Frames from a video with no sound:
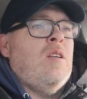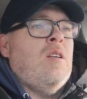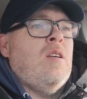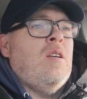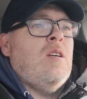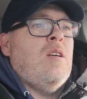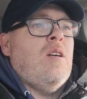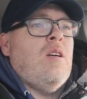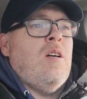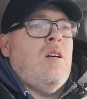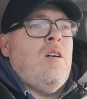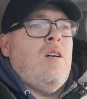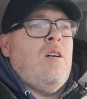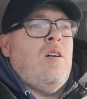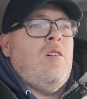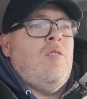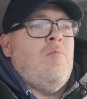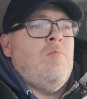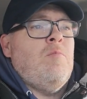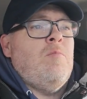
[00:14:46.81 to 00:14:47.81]

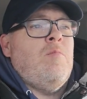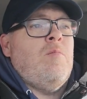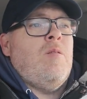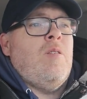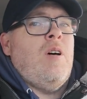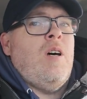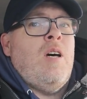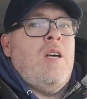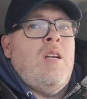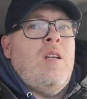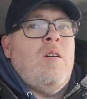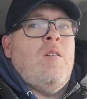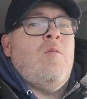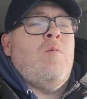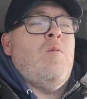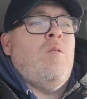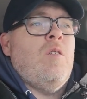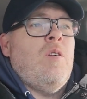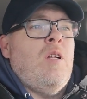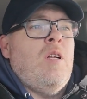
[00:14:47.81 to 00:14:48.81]
and
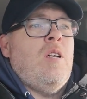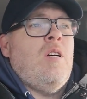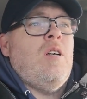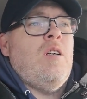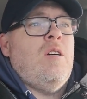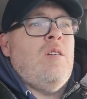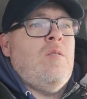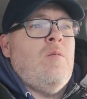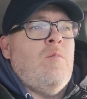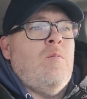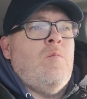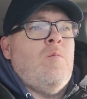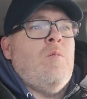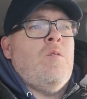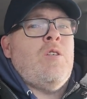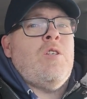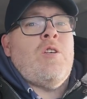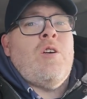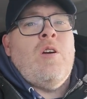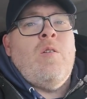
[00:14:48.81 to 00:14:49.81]
then
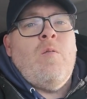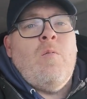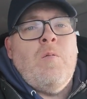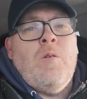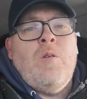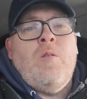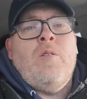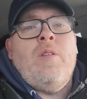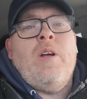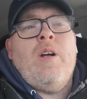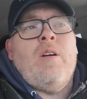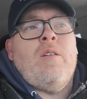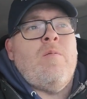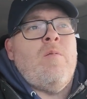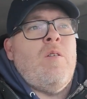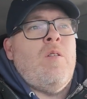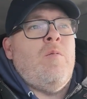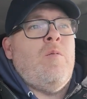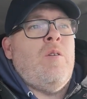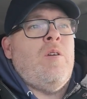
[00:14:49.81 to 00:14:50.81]
we'll show you what we're doing there.
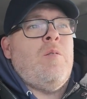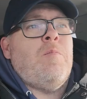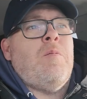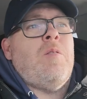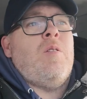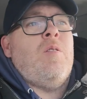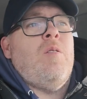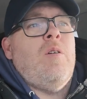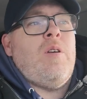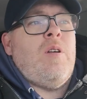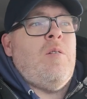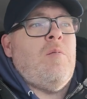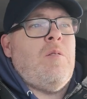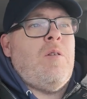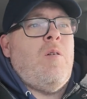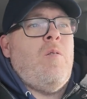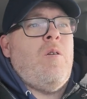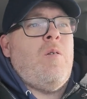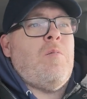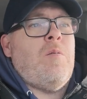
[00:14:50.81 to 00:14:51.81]
Whether we're
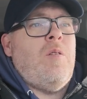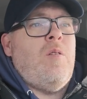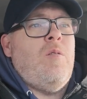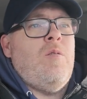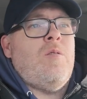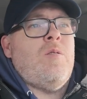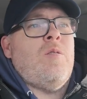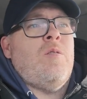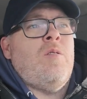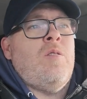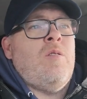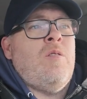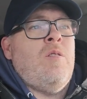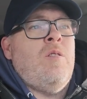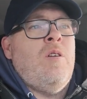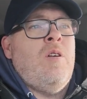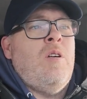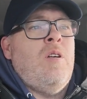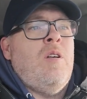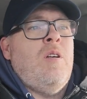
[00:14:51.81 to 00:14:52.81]
going up close or